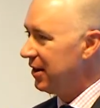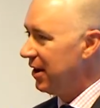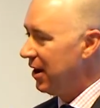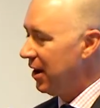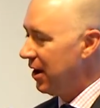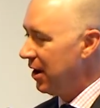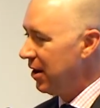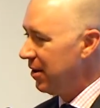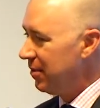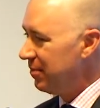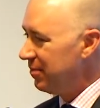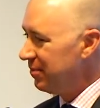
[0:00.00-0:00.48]

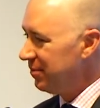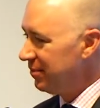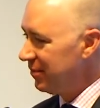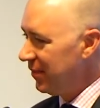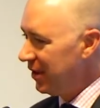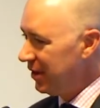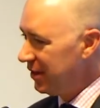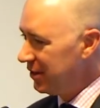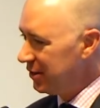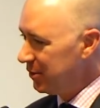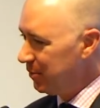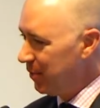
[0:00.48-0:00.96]

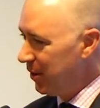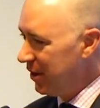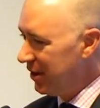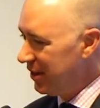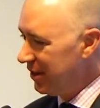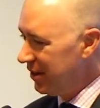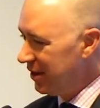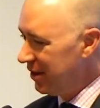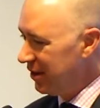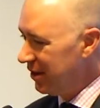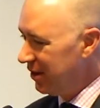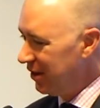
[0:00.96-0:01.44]
It's
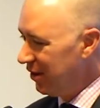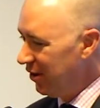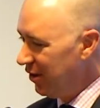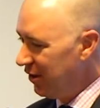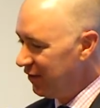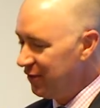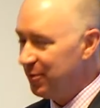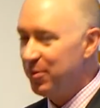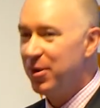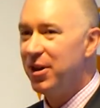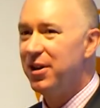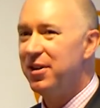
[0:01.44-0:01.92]
been the
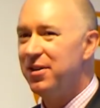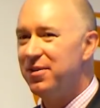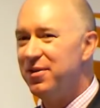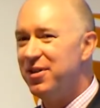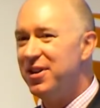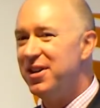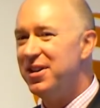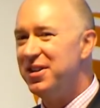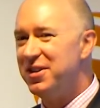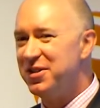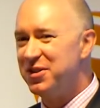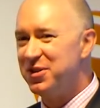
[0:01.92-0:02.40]
lifeblood of
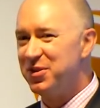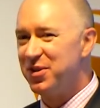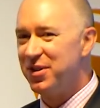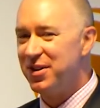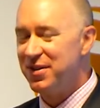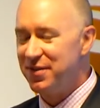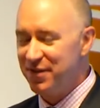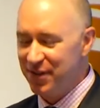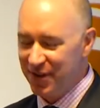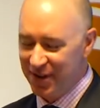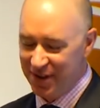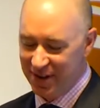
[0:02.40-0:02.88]
the
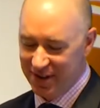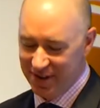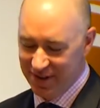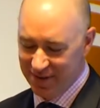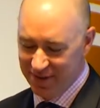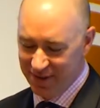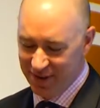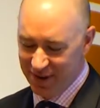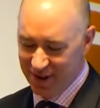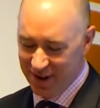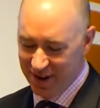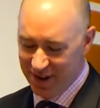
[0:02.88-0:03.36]
industry
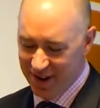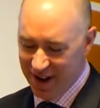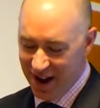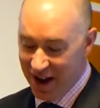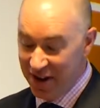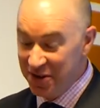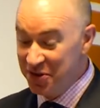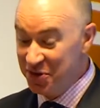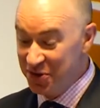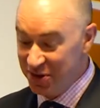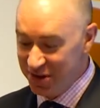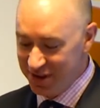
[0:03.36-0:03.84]
for
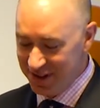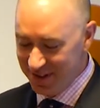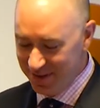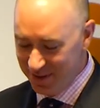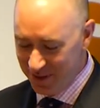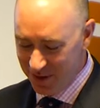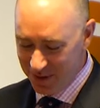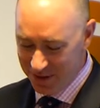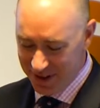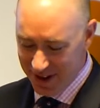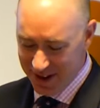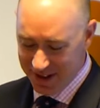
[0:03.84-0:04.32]
hundreds, if
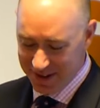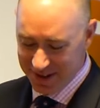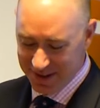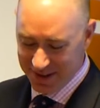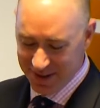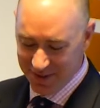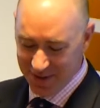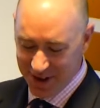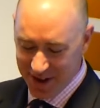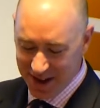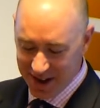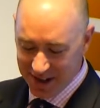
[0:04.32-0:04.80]
not
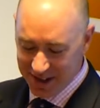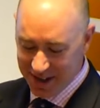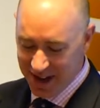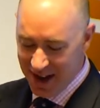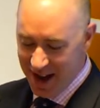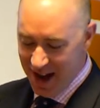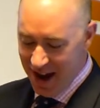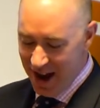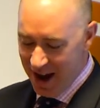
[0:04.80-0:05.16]
thousands of years.